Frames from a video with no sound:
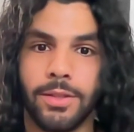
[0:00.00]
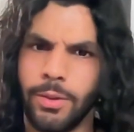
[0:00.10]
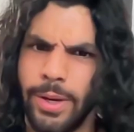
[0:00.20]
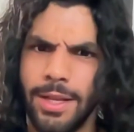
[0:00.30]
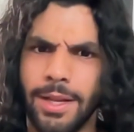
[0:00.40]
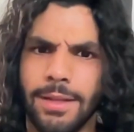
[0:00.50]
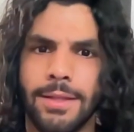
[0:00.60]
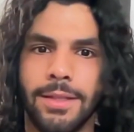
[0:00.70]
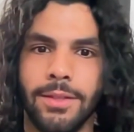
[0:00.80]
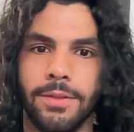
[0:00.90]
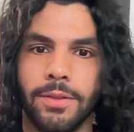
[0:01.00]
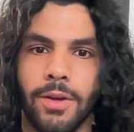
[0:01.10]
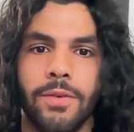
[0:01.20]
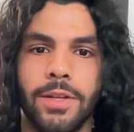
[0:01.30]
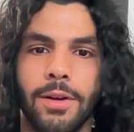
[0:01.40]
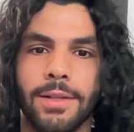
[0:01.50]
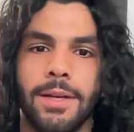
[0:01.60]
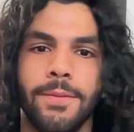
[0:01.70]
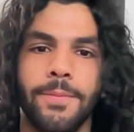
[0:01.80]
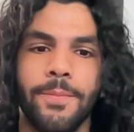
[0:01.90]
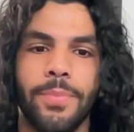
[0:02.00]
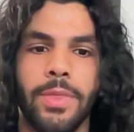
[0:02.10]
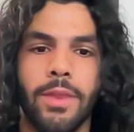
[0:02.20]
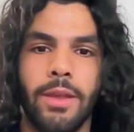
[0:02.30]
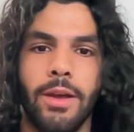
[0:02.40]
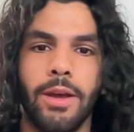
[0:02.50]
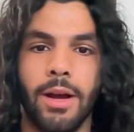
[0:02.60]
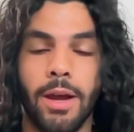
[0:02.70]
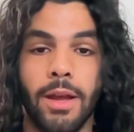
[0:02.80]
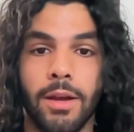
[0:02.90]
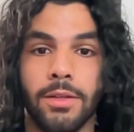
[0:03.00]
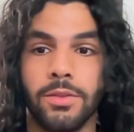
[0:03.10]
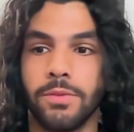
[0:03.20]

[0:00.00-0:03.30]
the 2019 COVID lockdown, I